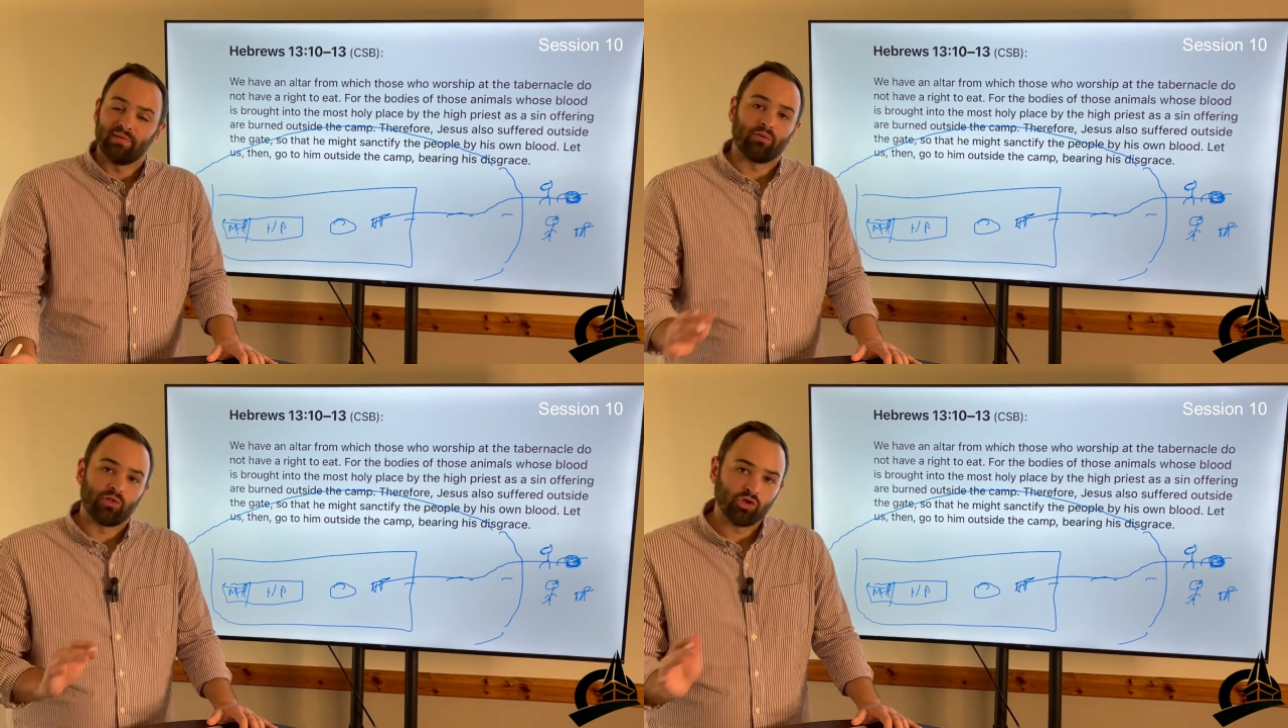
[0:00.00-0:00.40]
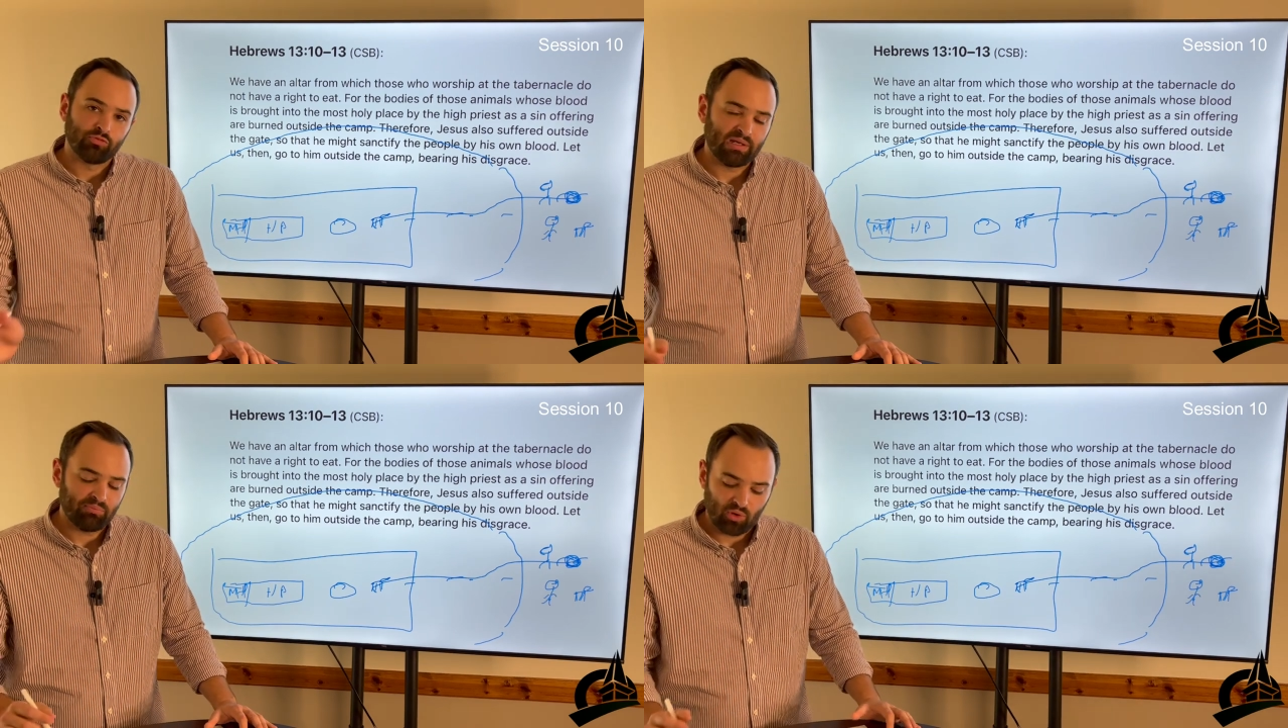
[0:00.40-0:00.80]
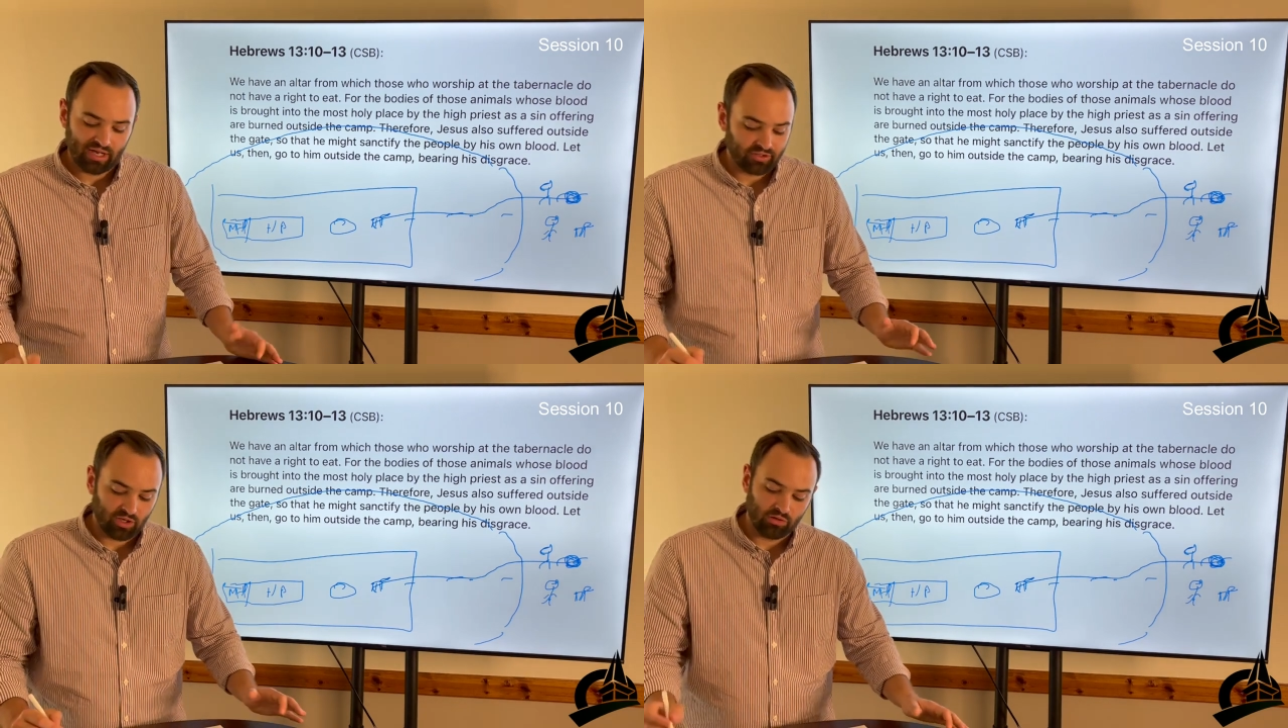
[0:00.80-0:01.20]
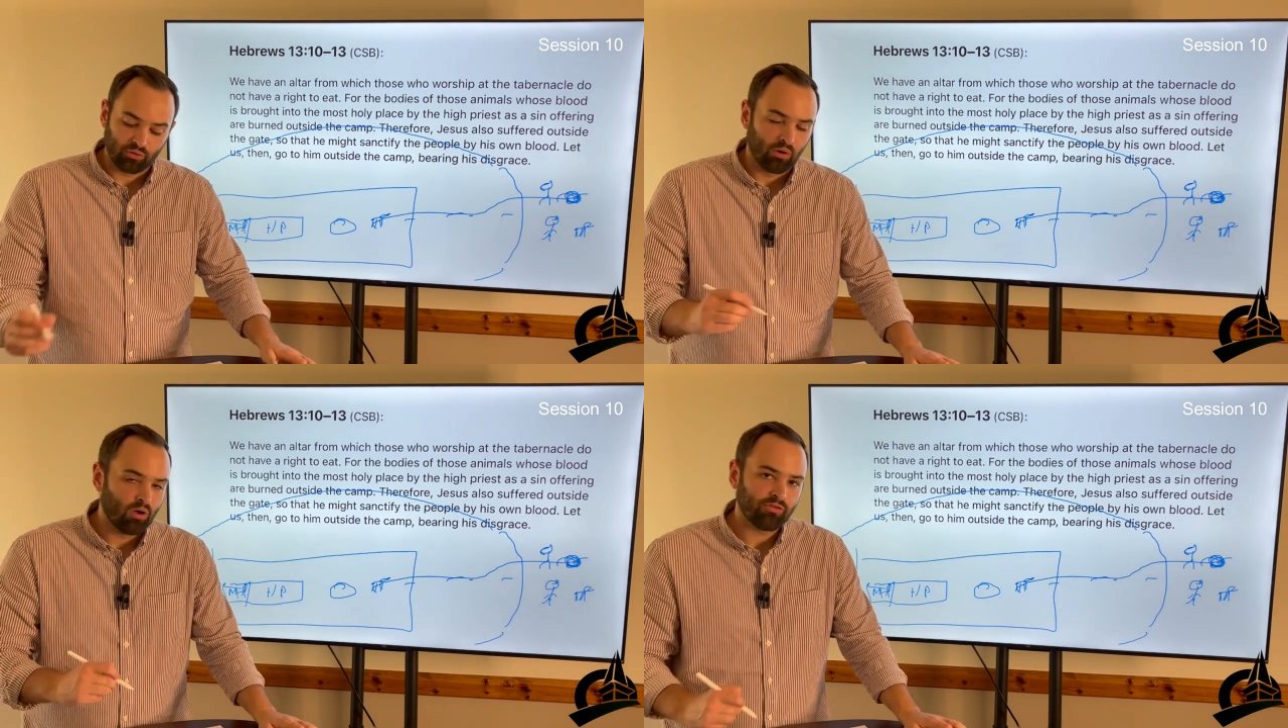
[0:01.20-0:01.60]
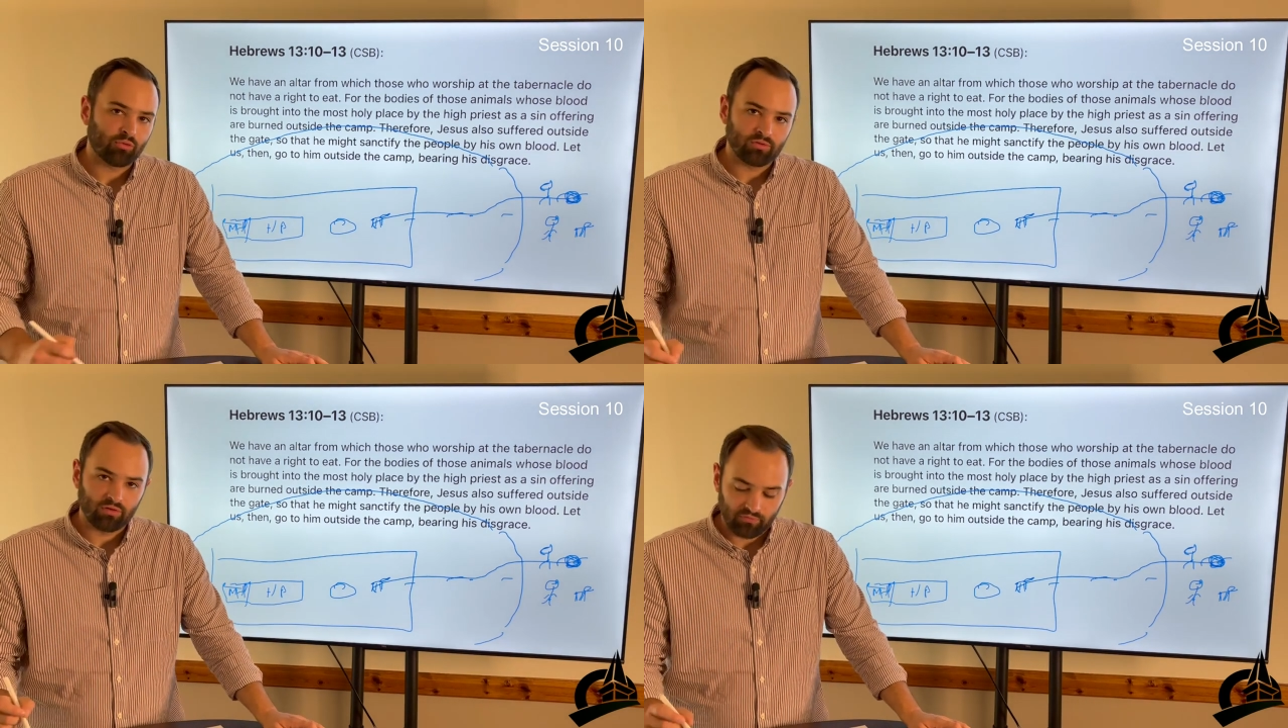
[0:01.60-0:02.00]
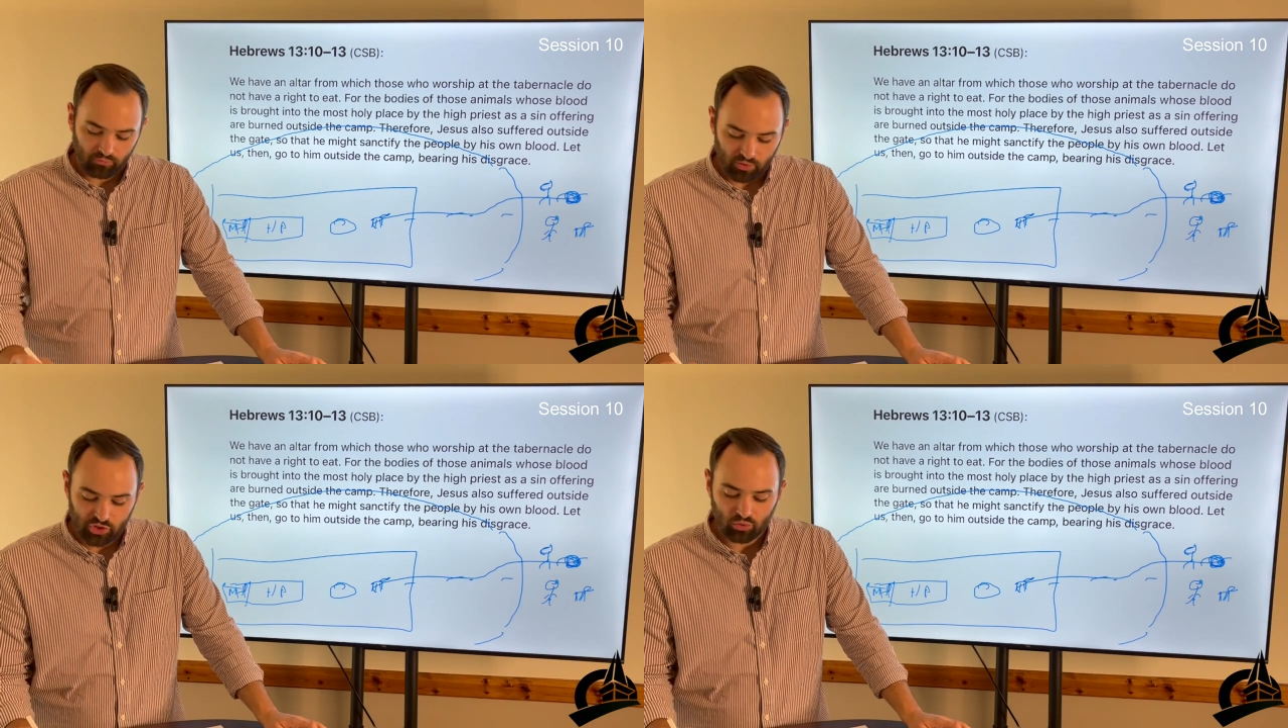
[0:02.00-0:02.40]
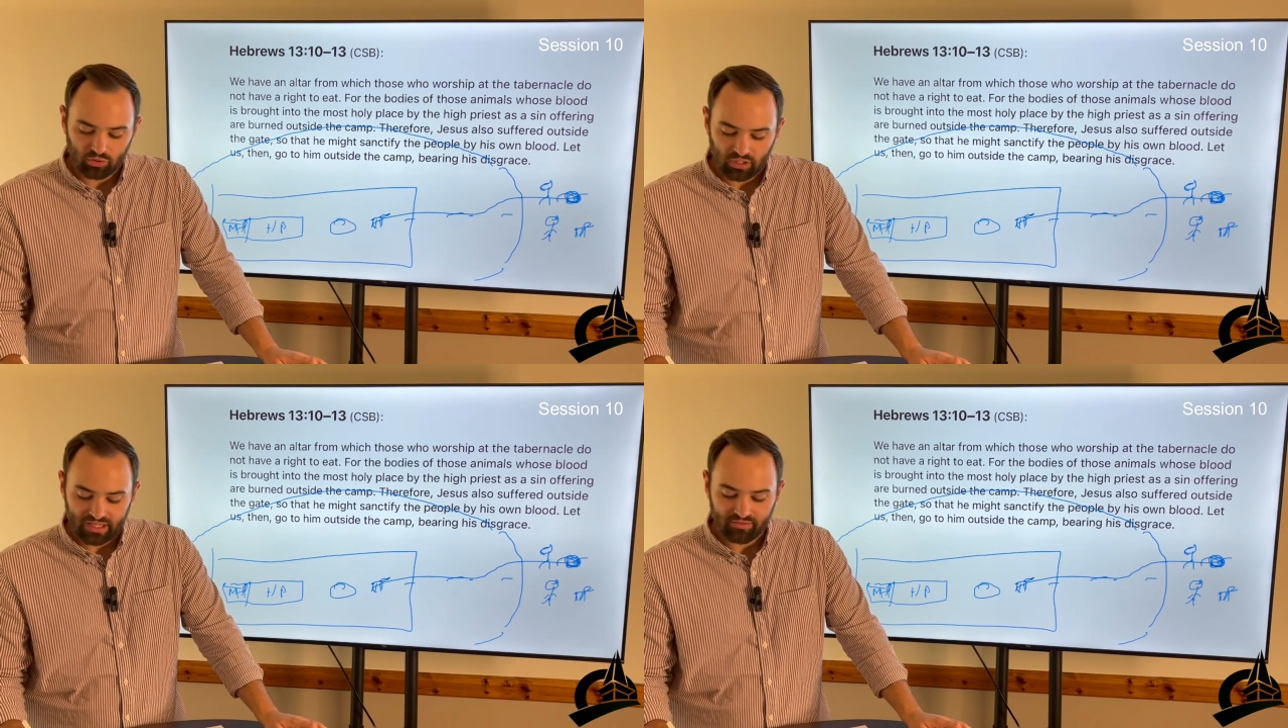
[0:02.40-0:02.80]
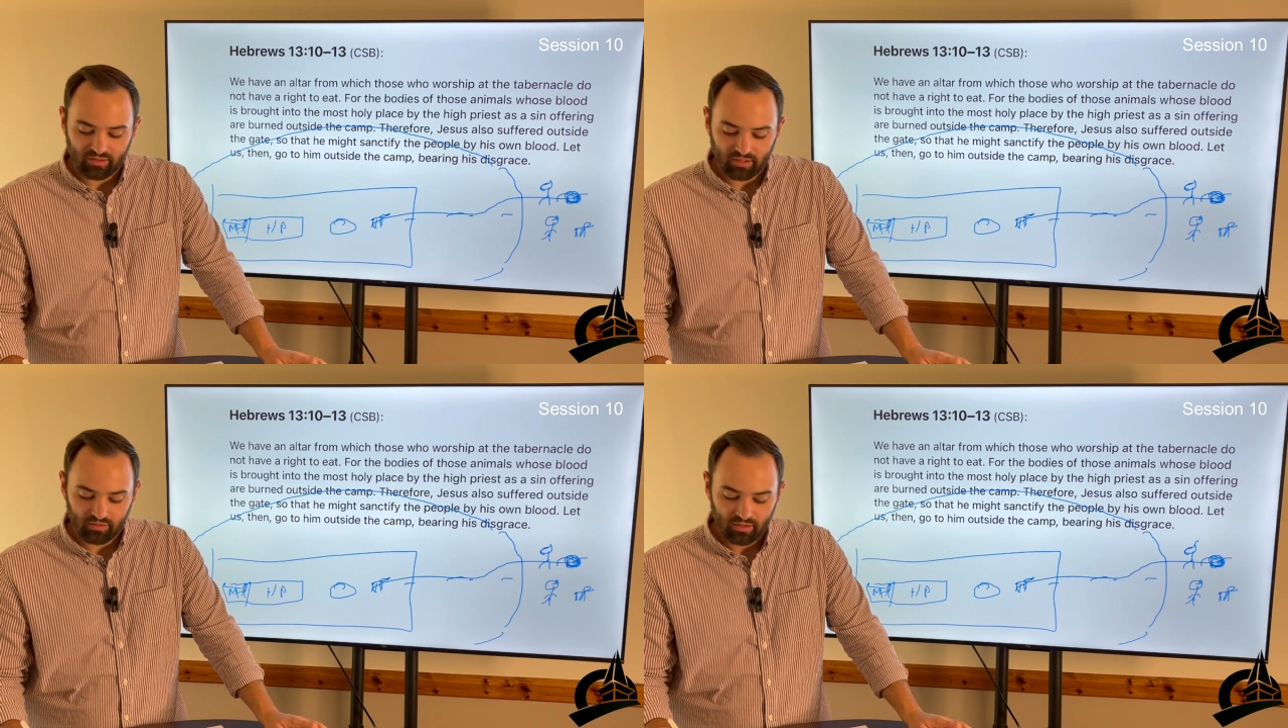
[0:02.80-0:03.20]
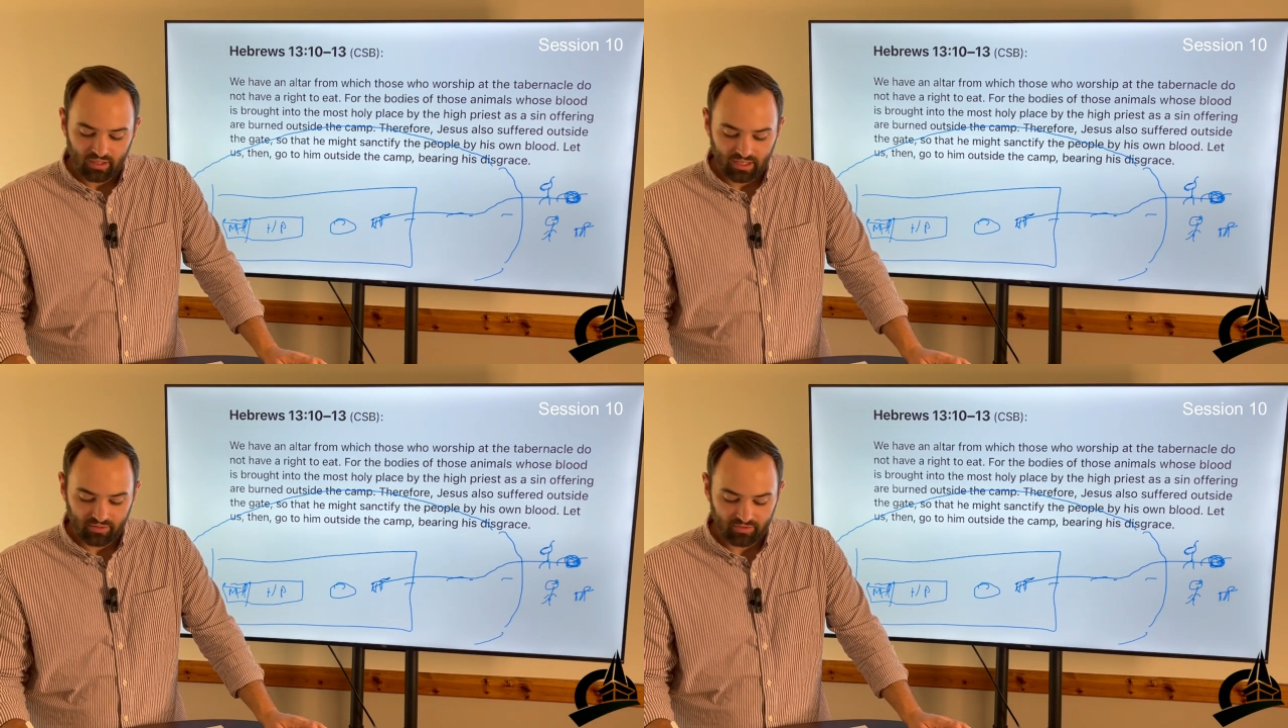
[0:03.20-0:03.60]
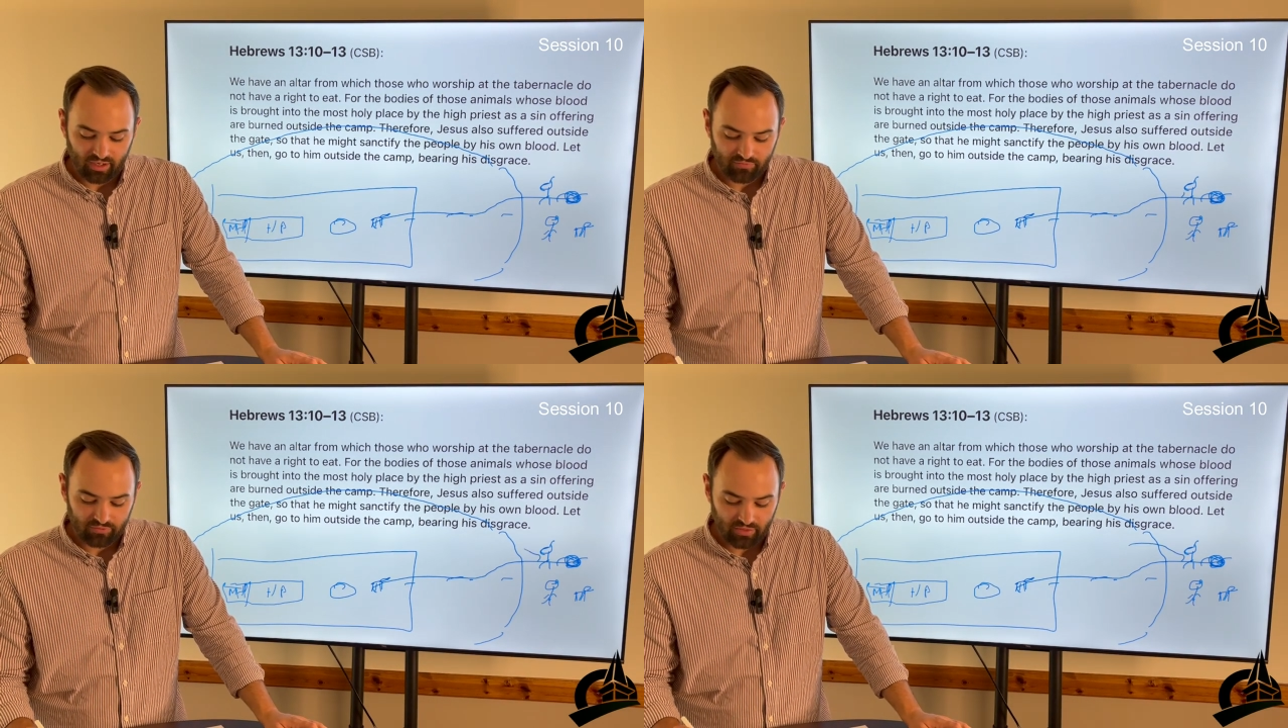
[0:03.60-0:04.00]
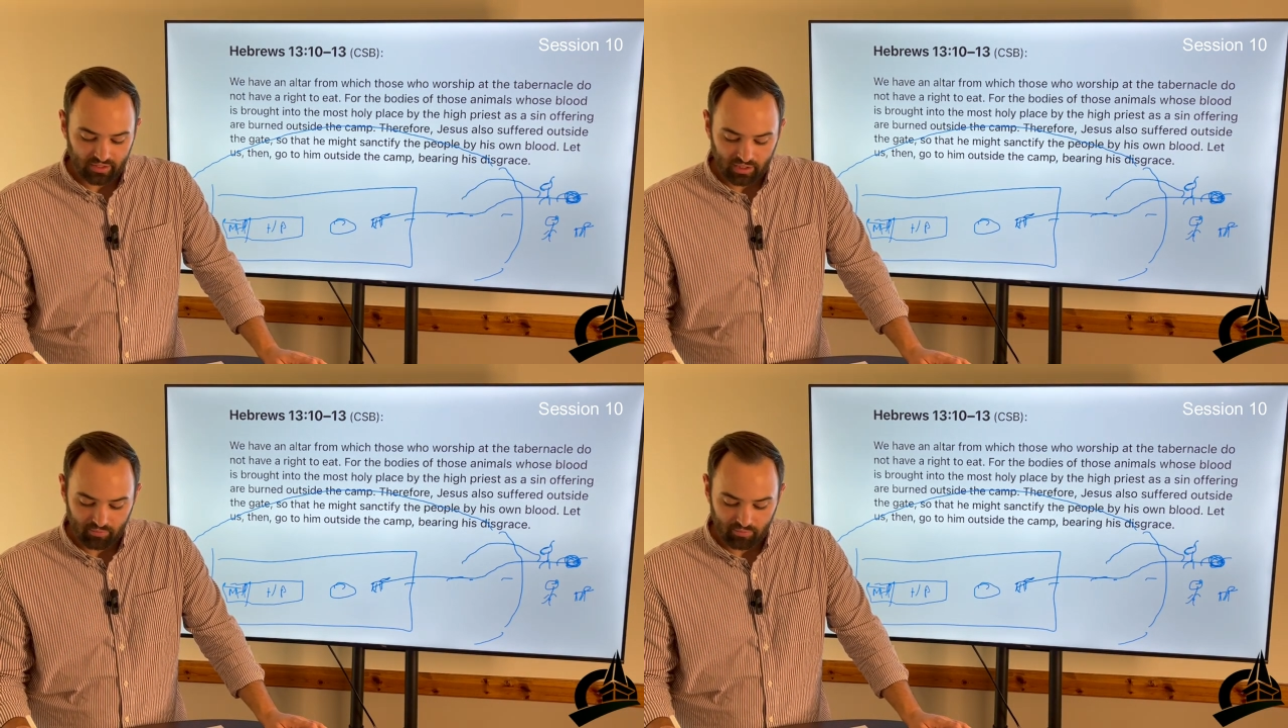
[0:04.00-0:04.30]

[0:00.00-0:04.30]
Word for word: Now those people had to go through all sorts of ritual cleansing and stuff to then